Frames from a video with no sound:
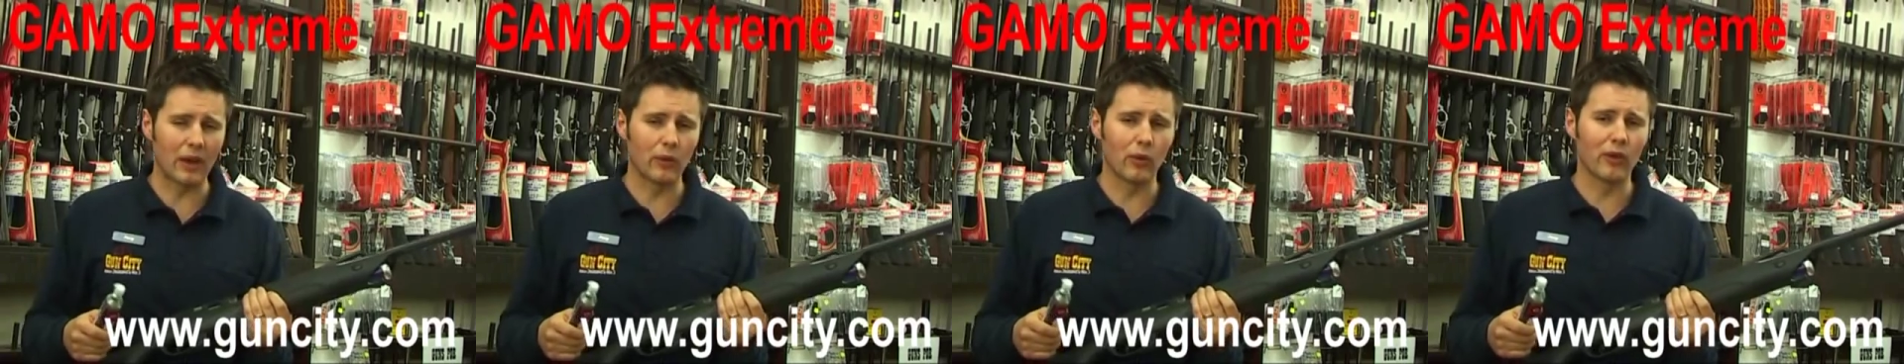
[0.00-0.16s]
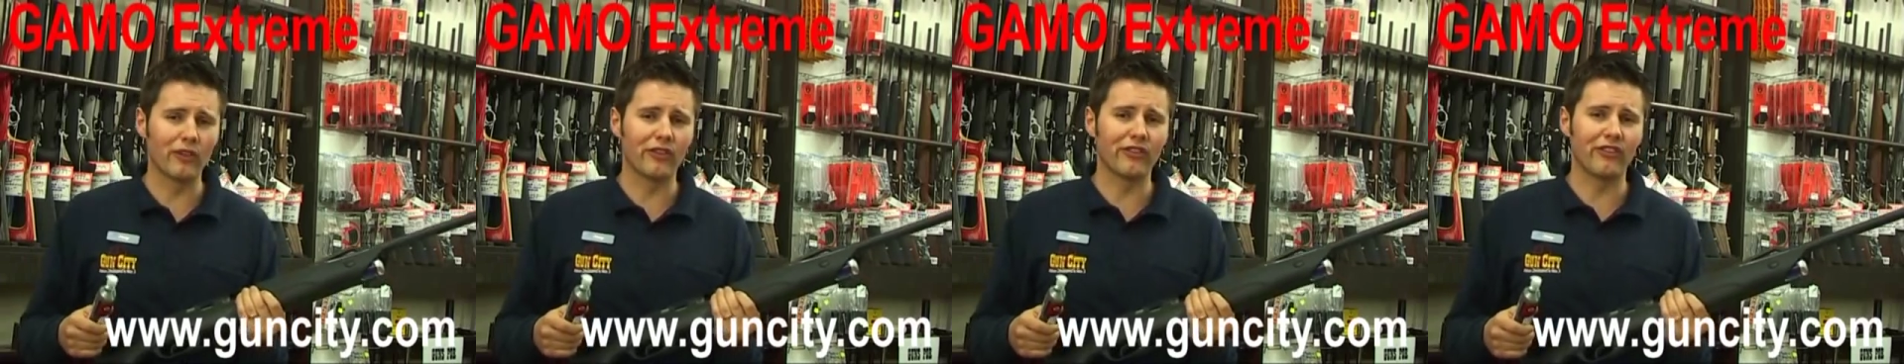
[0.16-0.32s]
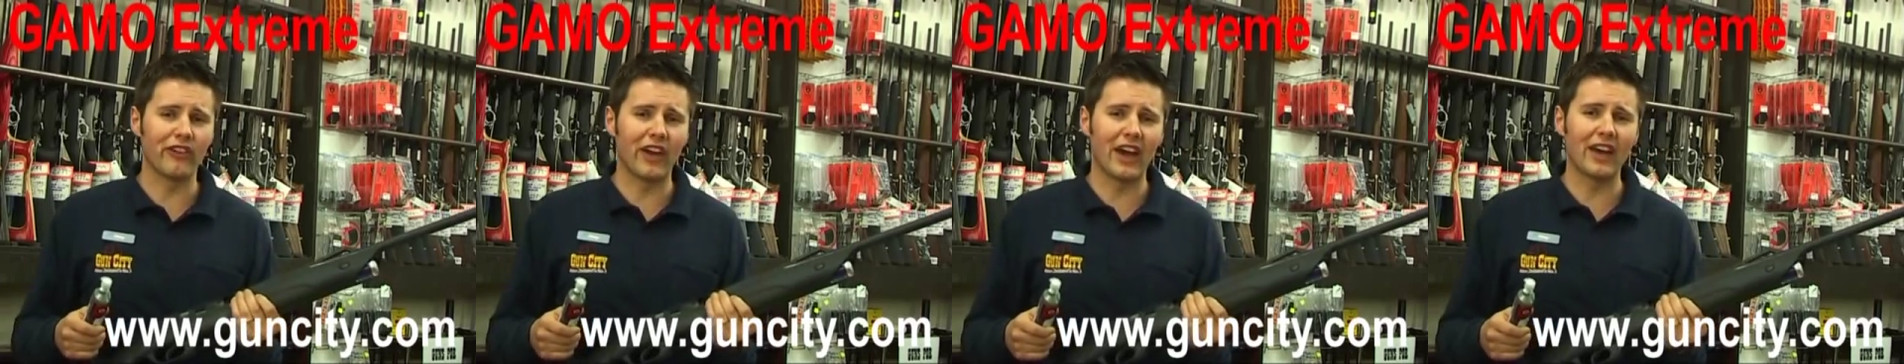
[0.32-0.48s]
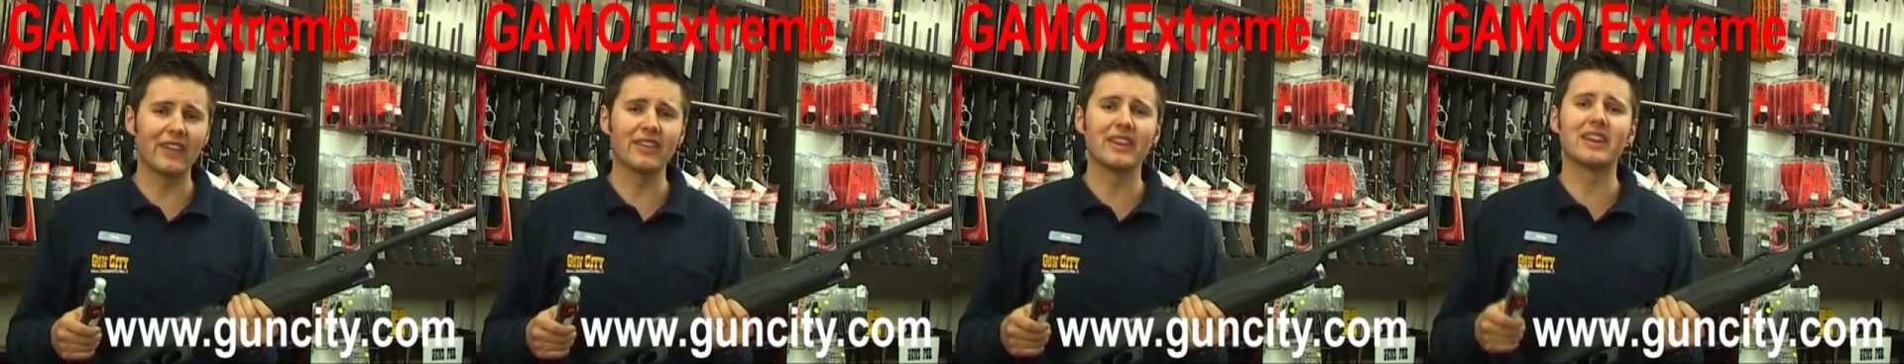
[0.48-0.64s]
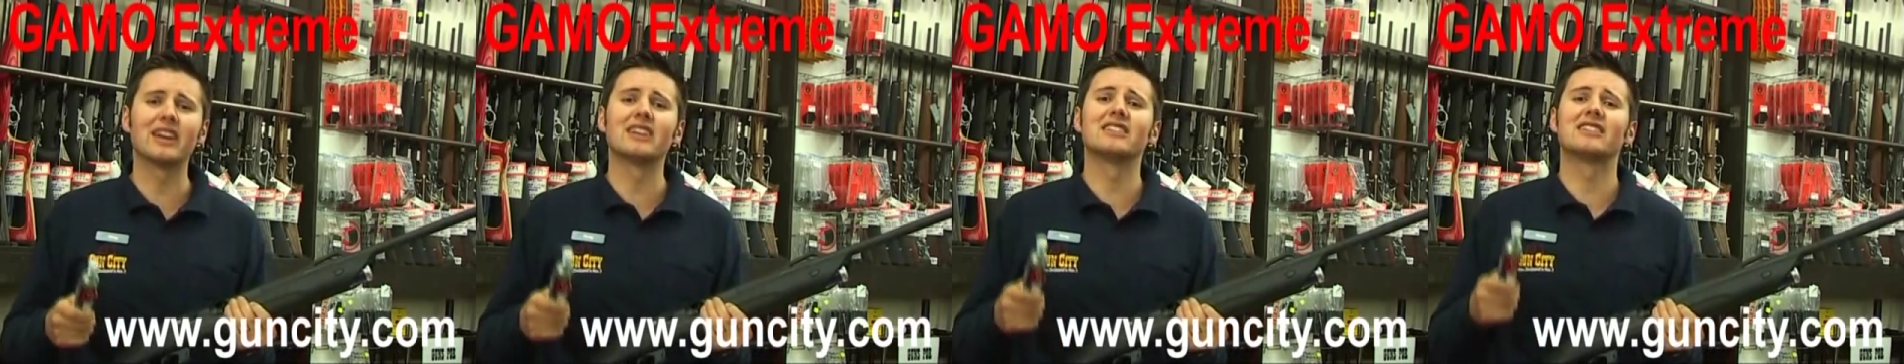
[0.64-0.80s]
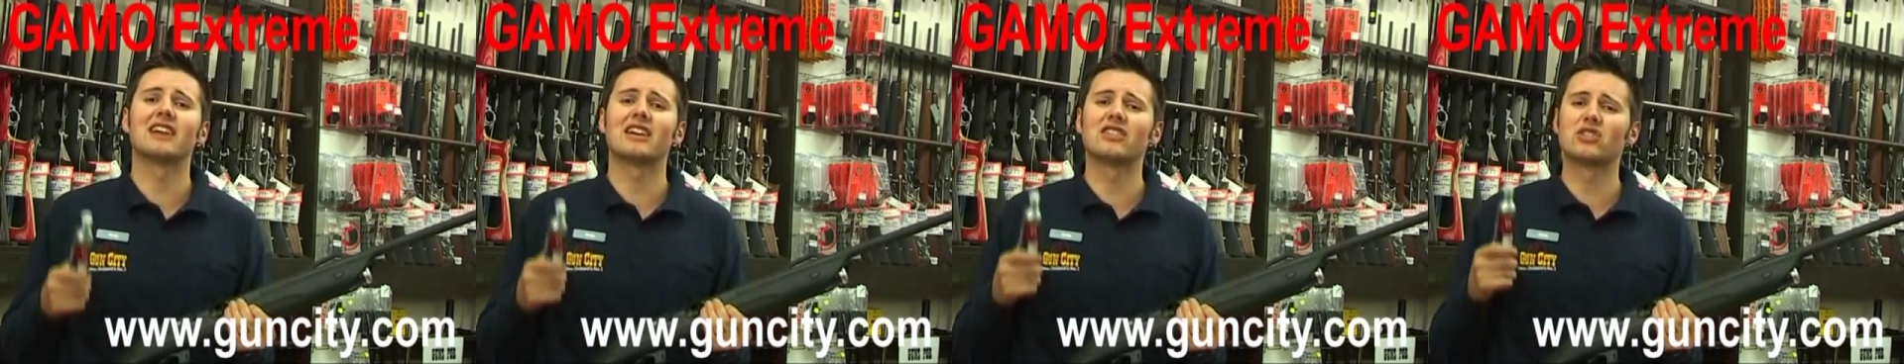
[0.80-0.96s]
and we've found
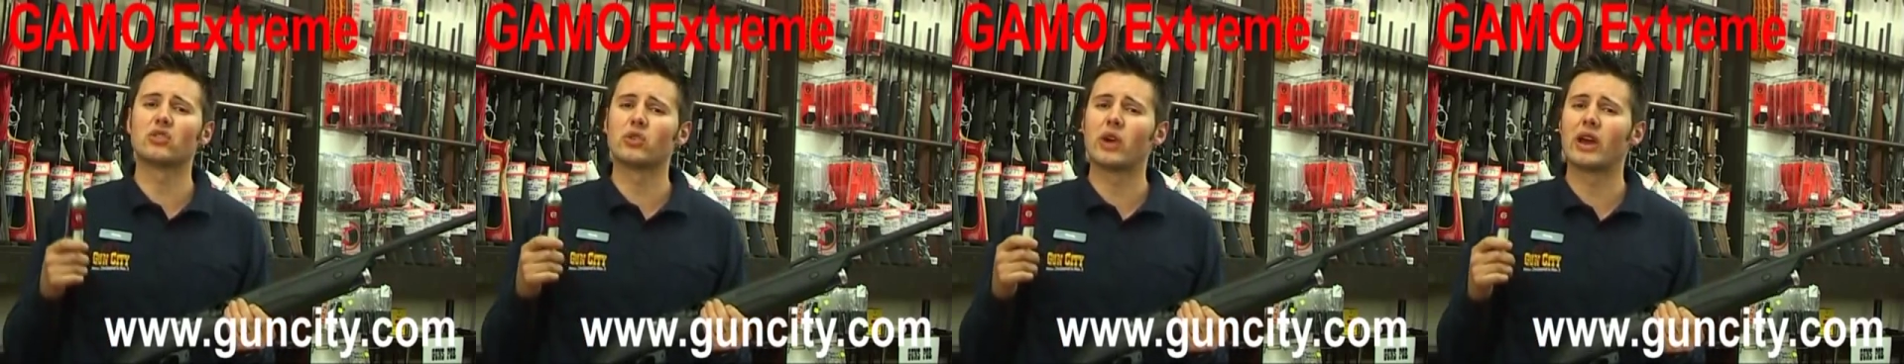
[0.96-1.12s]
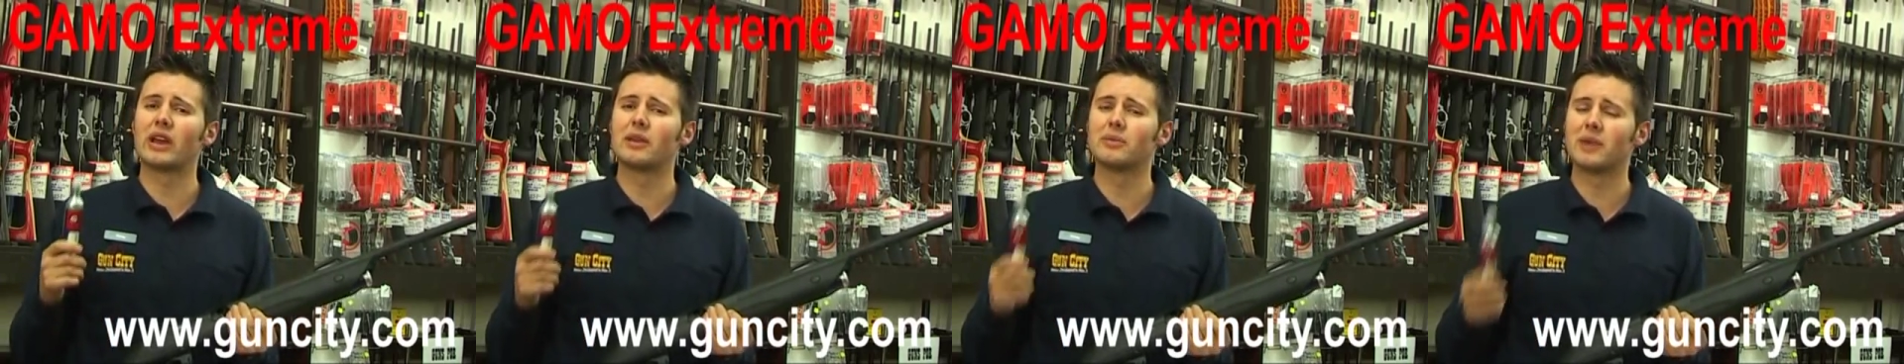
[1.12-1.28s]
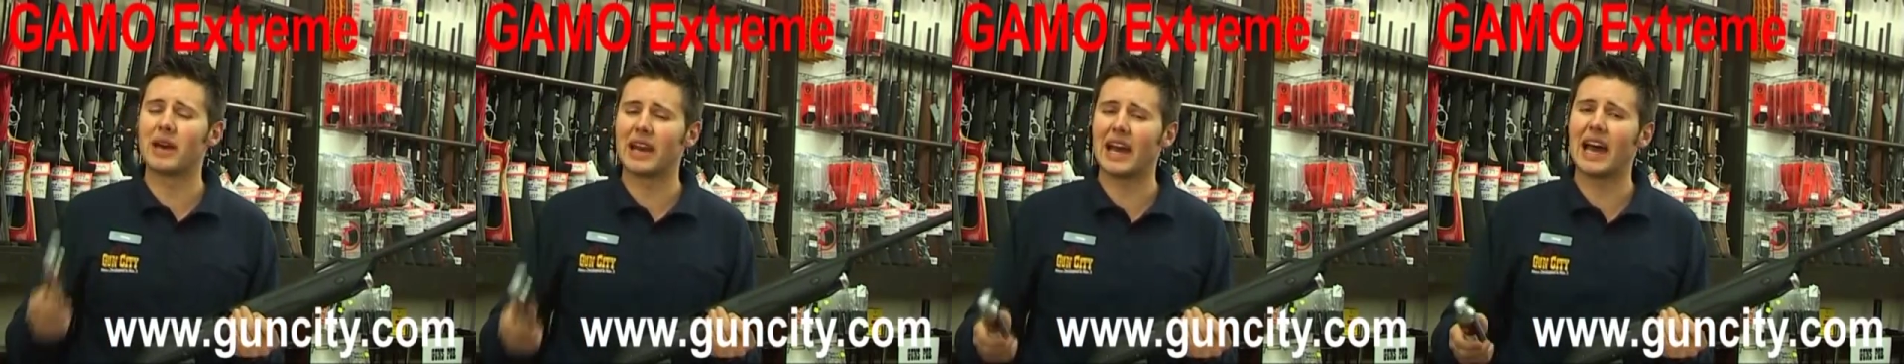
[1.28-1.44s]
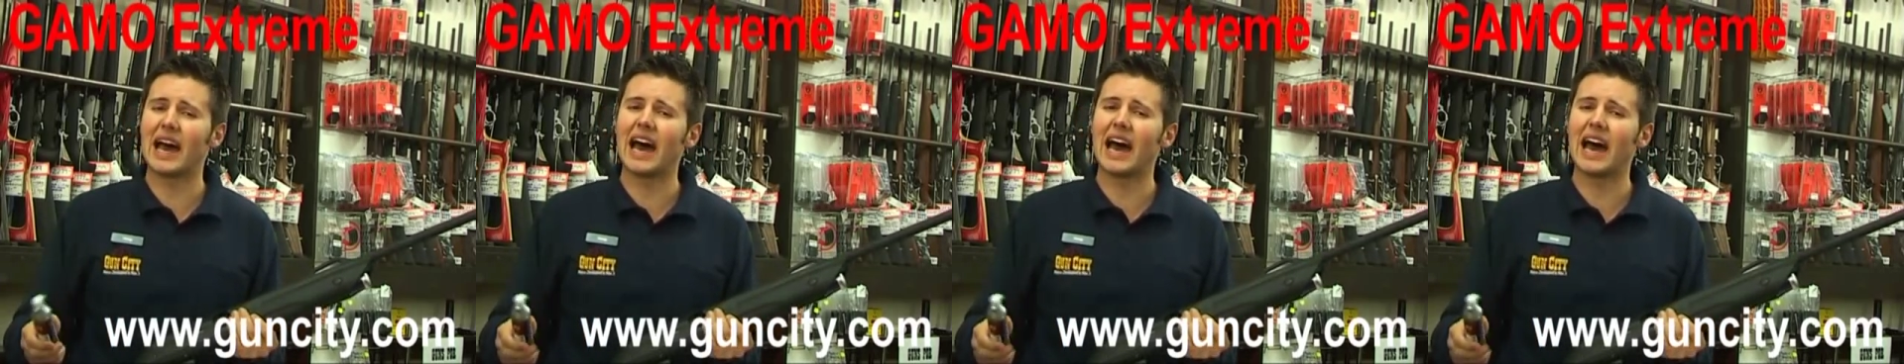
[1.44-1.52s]
that it does around about